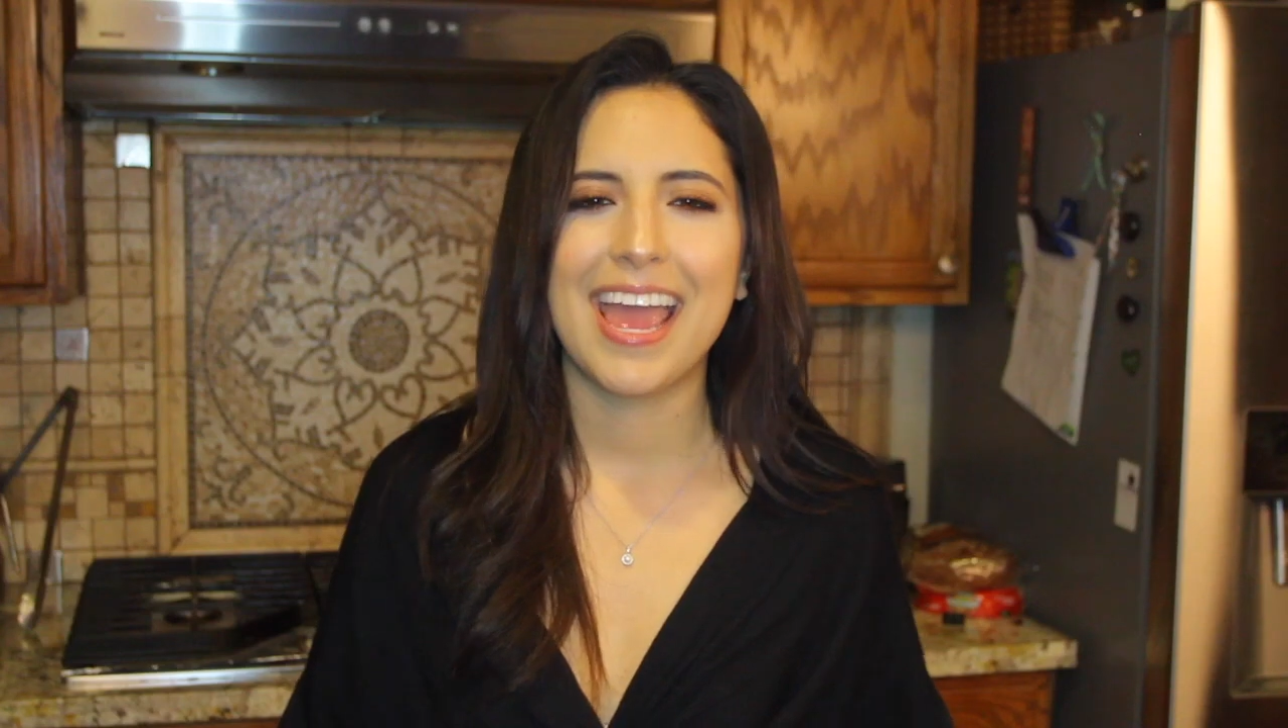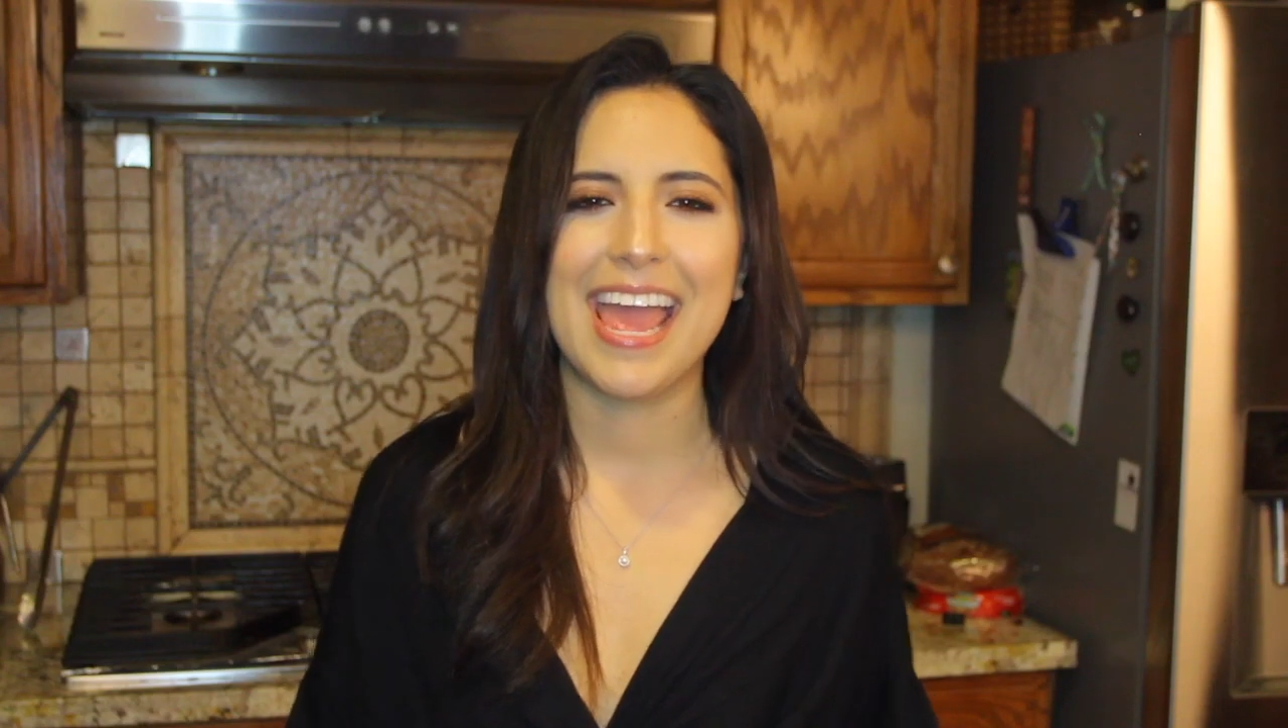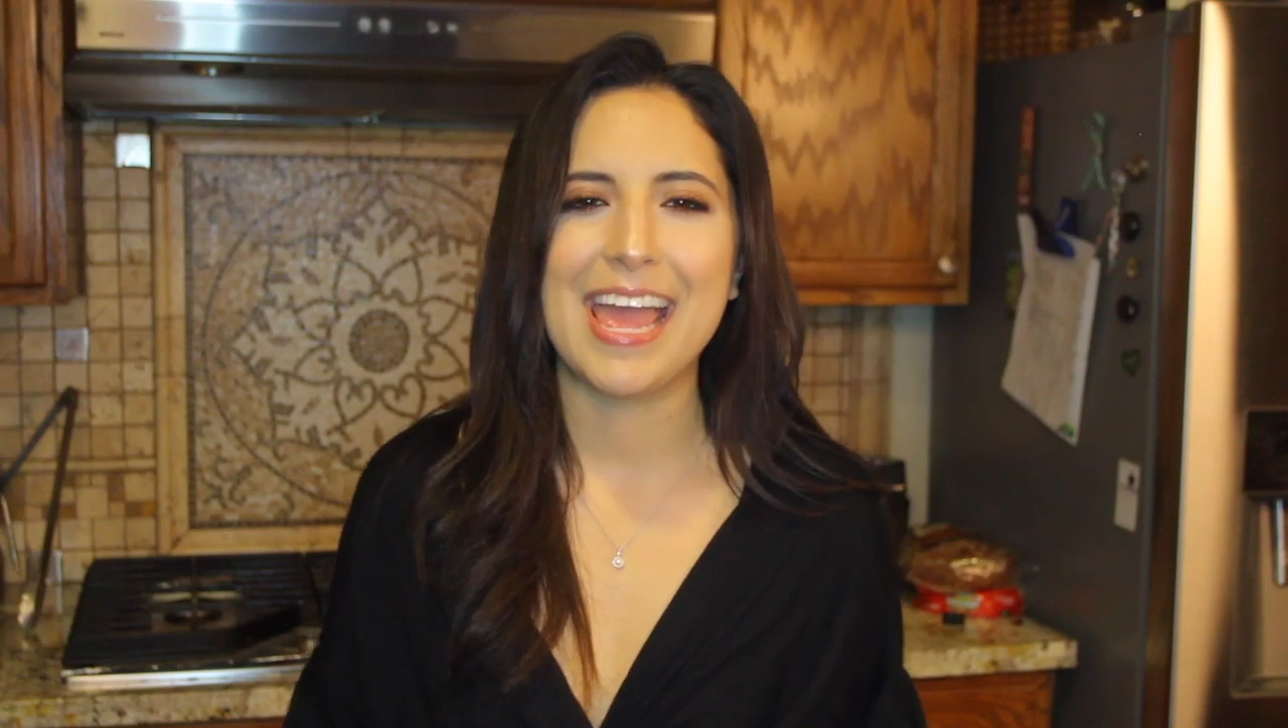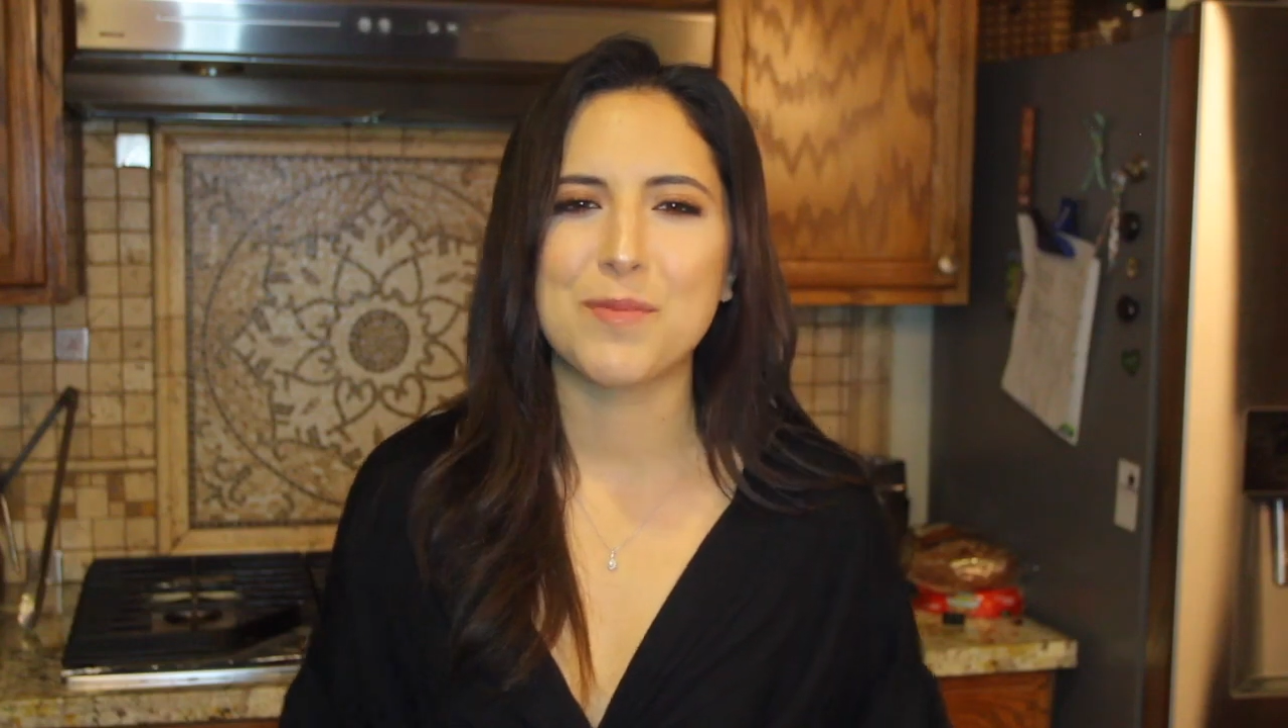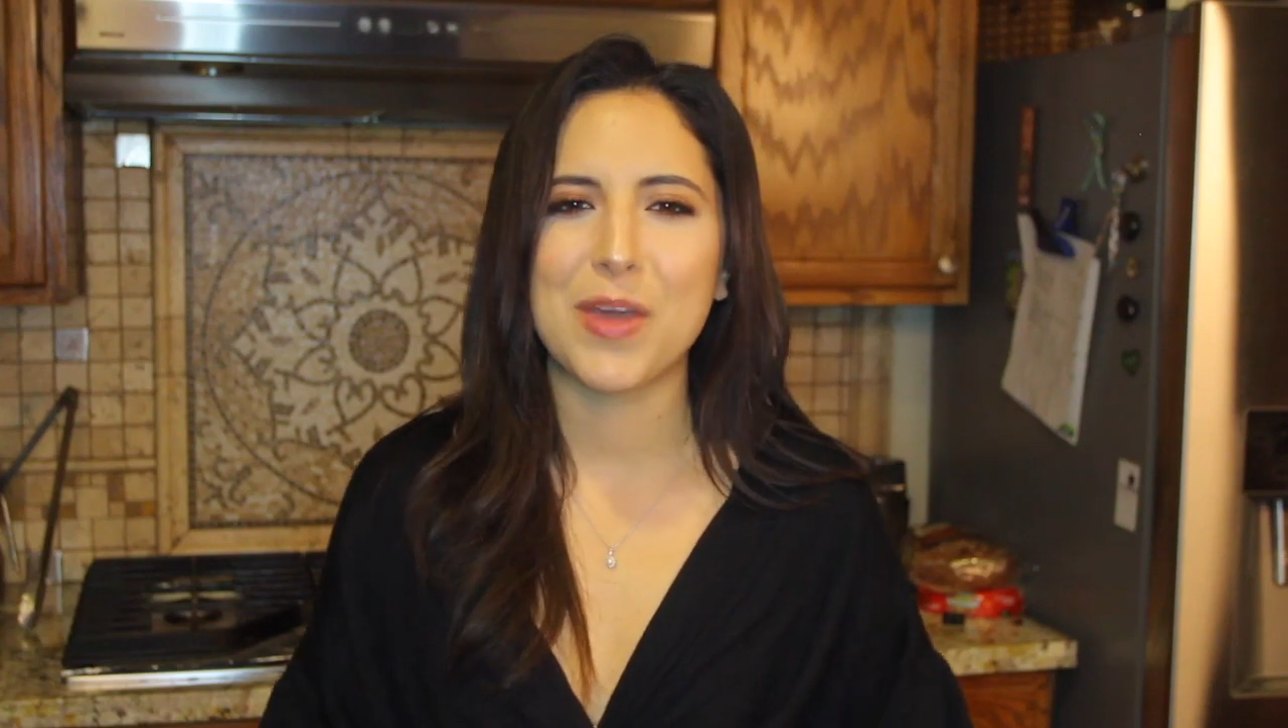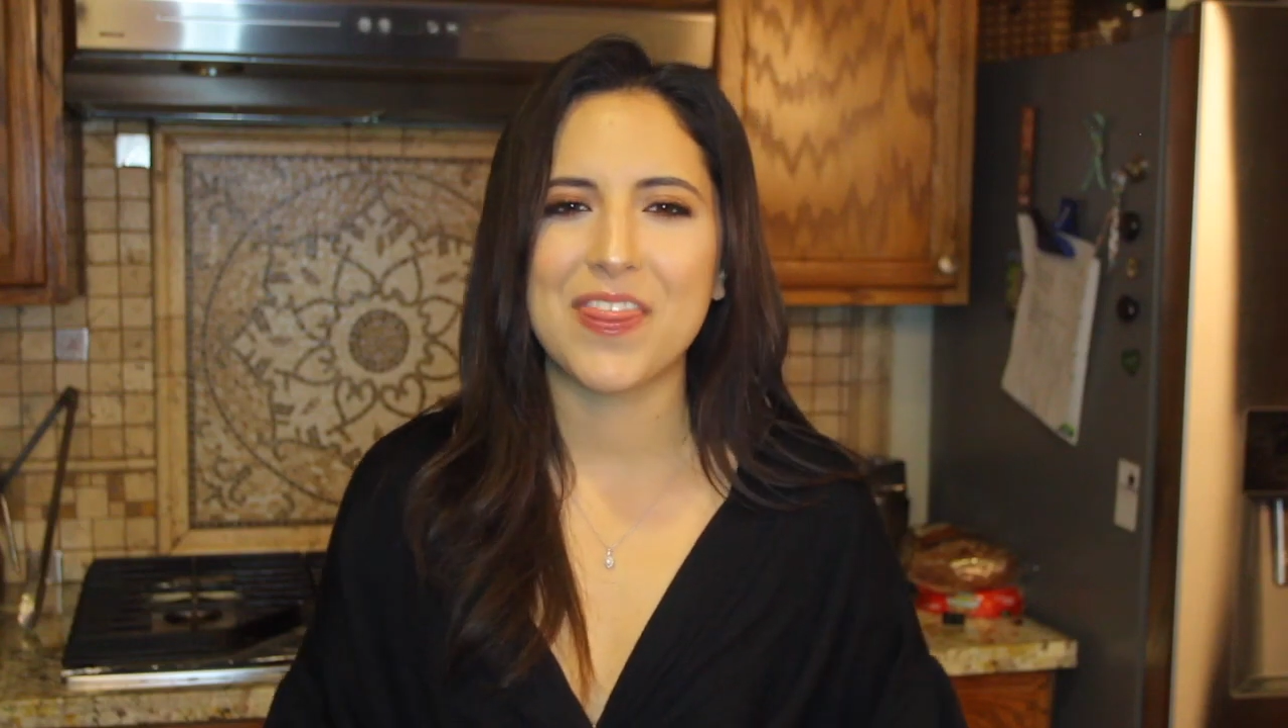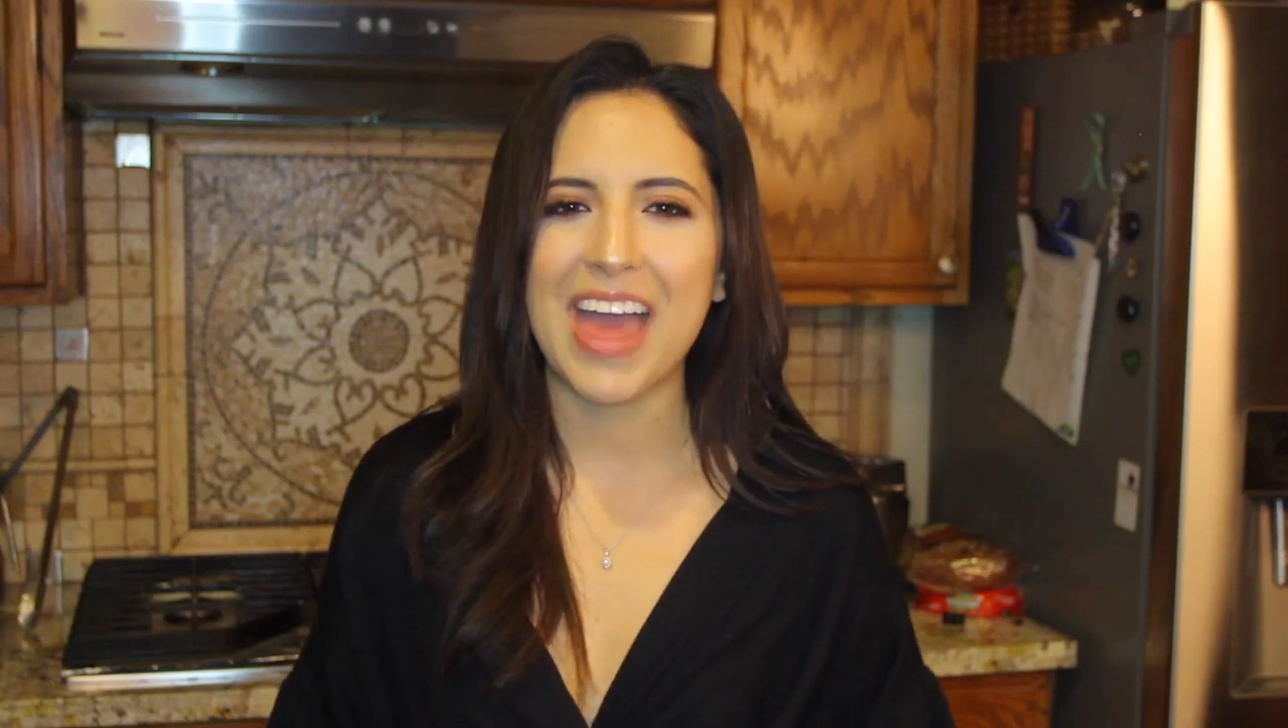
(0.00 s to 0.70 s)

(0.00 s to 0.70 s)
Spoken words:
And with